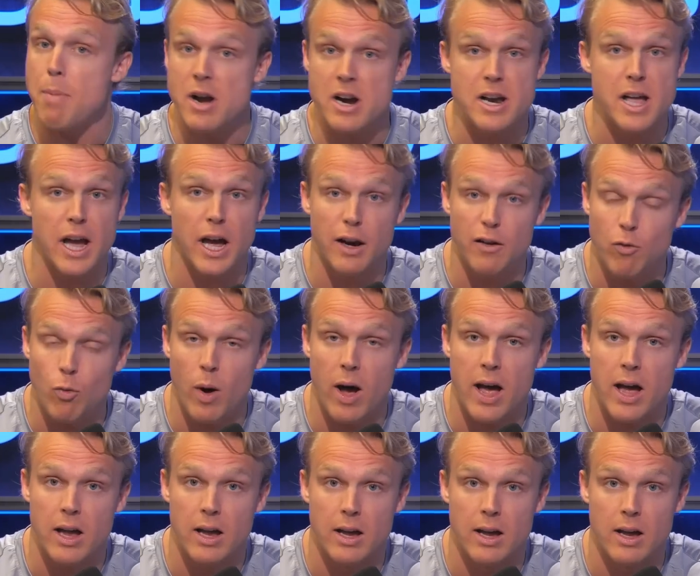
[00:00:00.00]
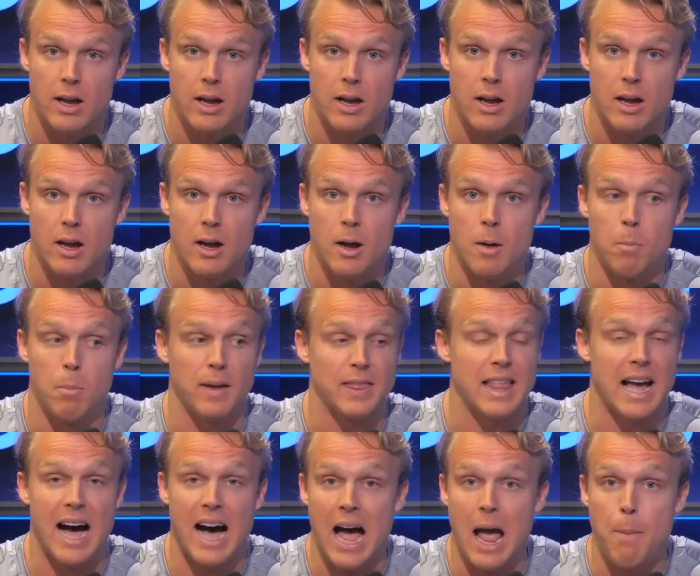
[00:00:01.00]
in a negative way, but the
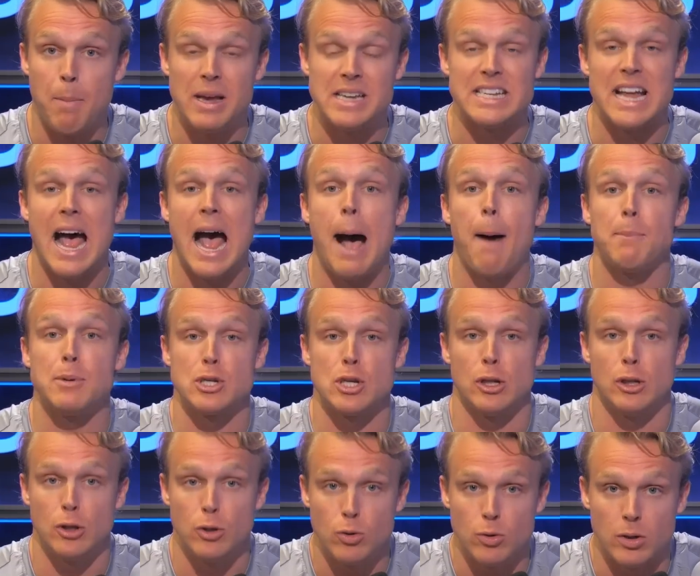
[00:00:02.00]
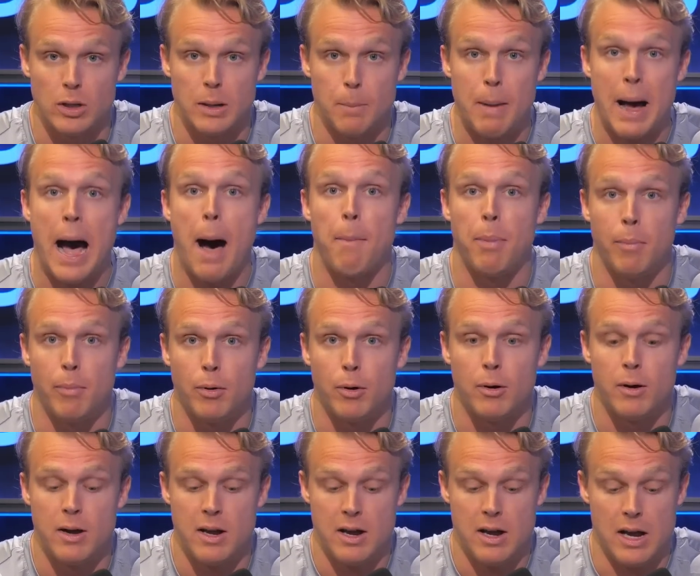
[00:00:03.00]
hype is absolutely
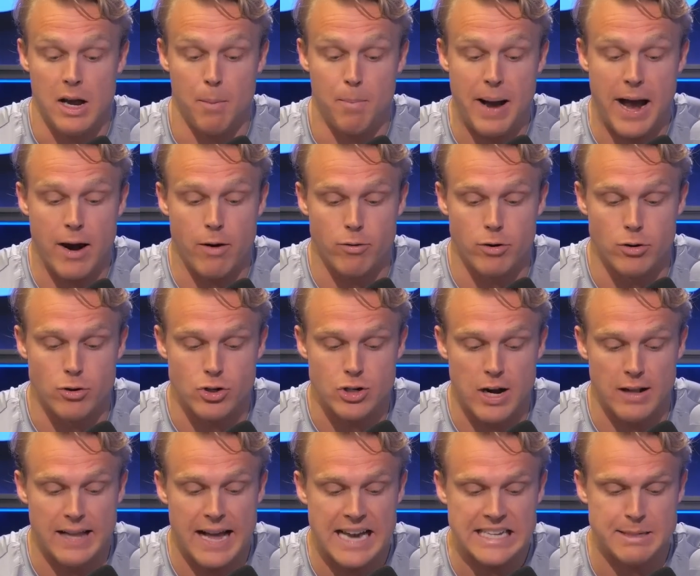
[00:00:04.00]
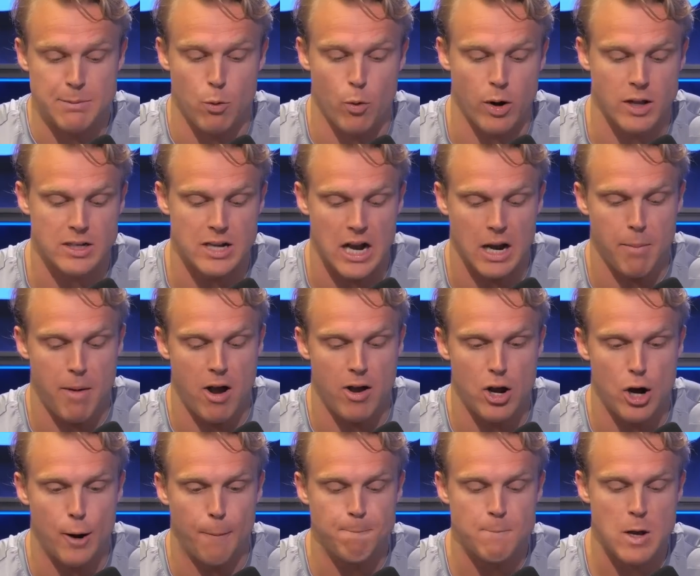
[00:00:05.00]
palpable in Baton Rouge. Now, last thing we want to talk about
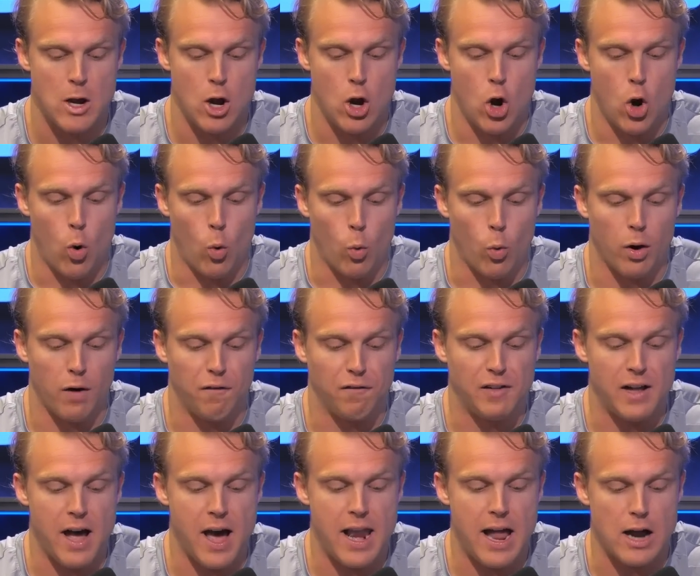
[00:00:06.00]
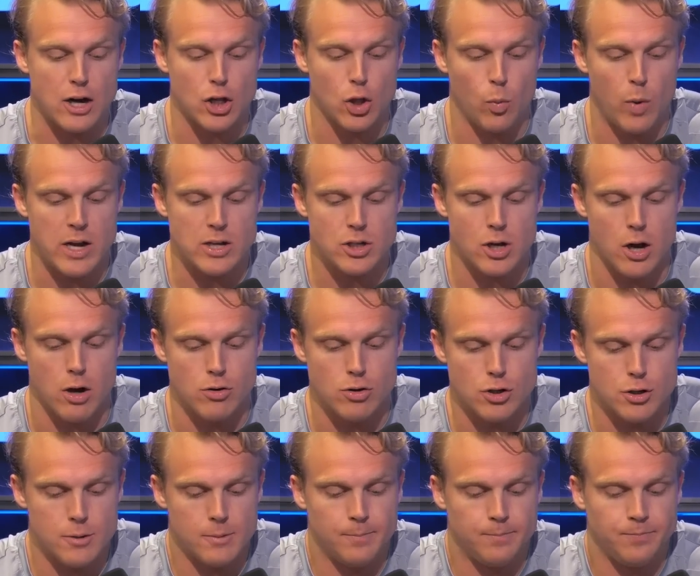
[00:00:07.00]
here, we're going to flying out to the West
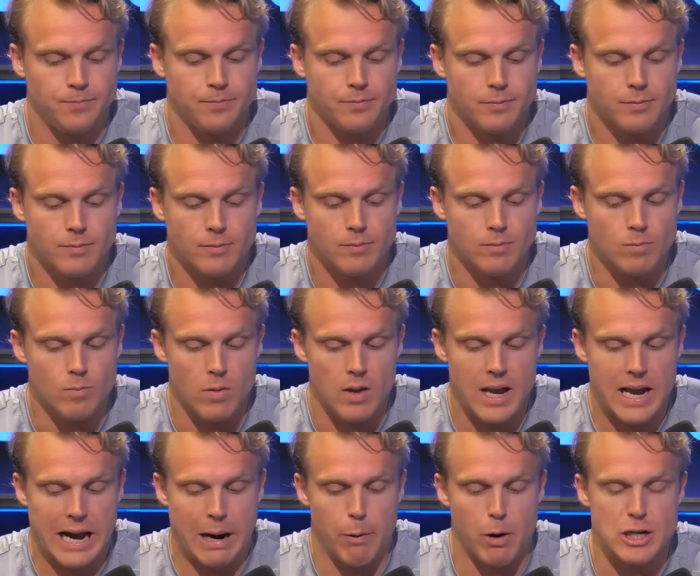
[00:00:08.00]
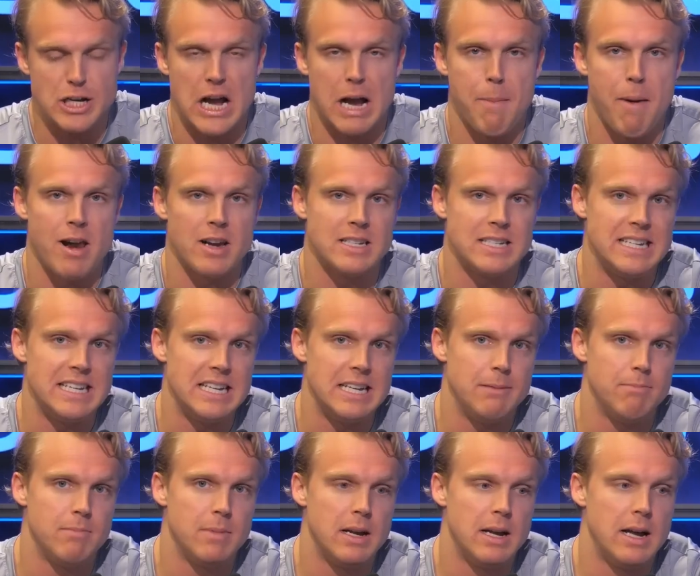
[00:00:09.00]
Coast. And I want to talk about a team